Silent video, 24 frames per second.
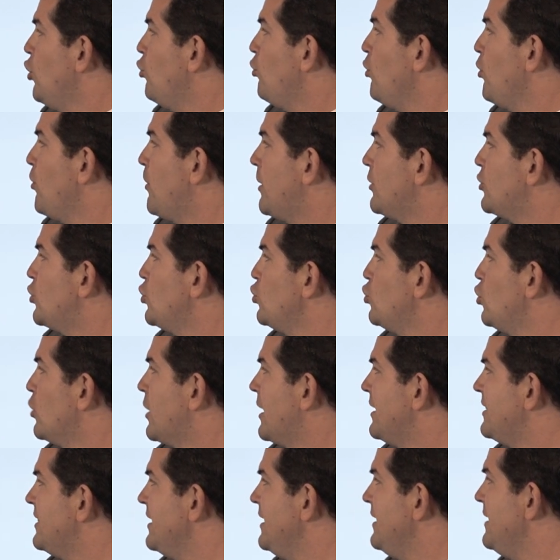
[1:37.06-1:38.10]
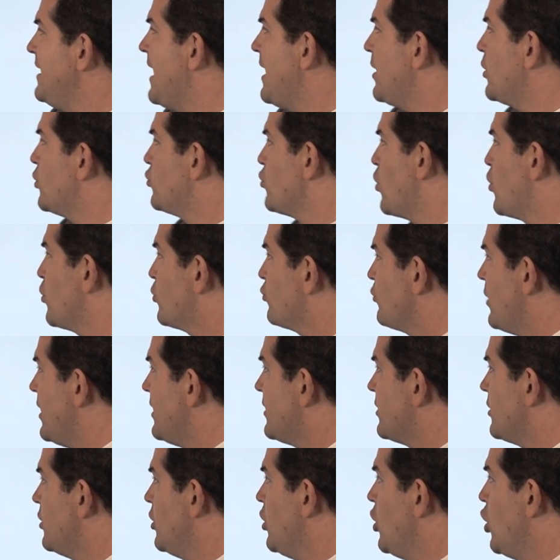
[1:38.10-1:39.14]
We want to look at the net growth
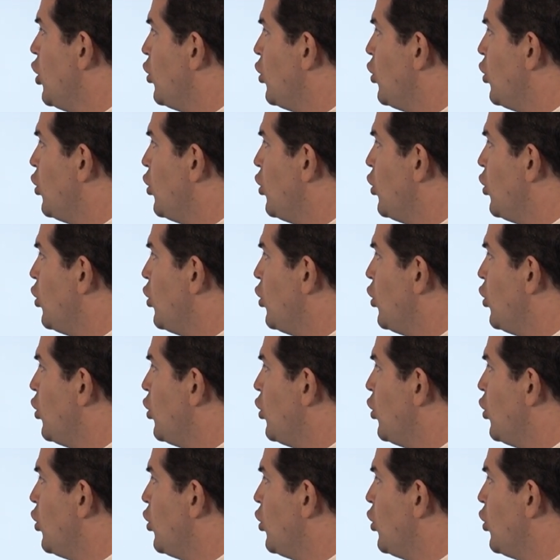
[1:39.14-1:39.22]
rate.